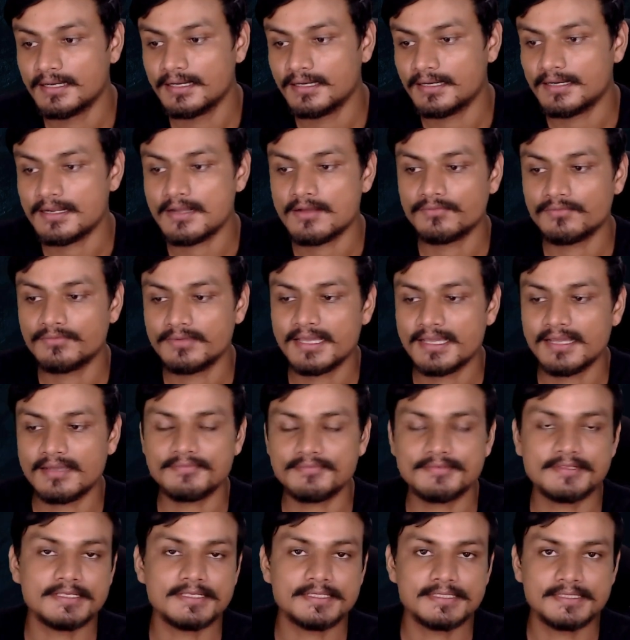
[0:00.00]
Now we
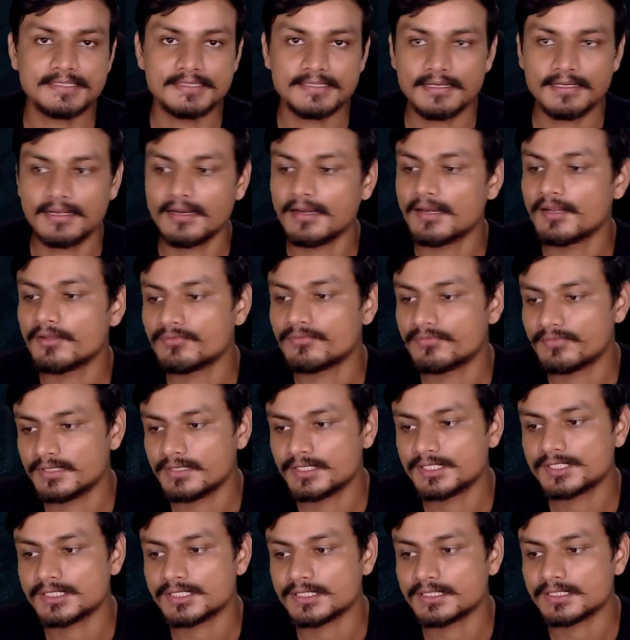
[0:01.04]
have this new
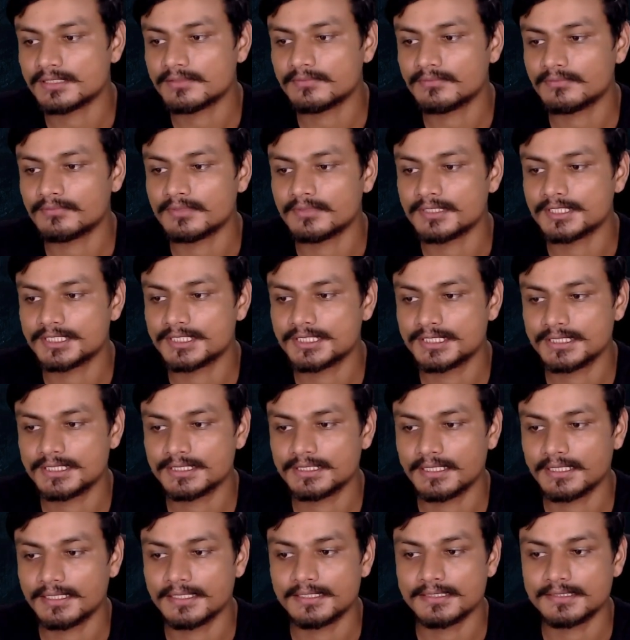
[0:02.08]
feature which
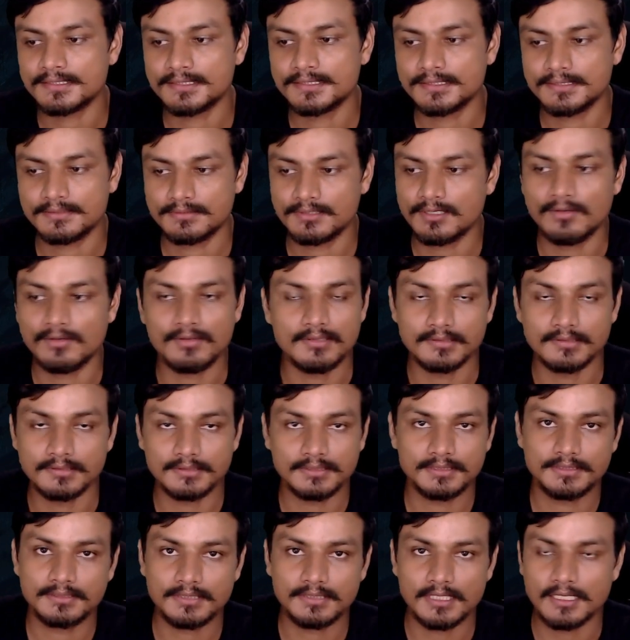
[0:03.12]
is
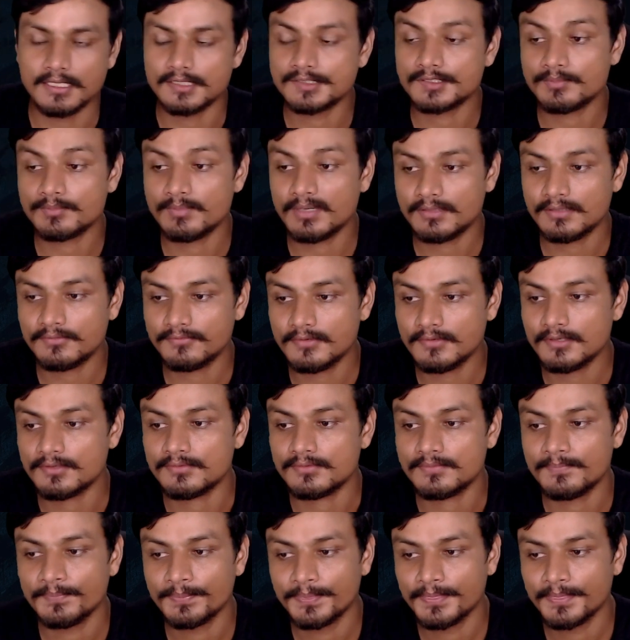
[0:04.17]
called taskbar flow,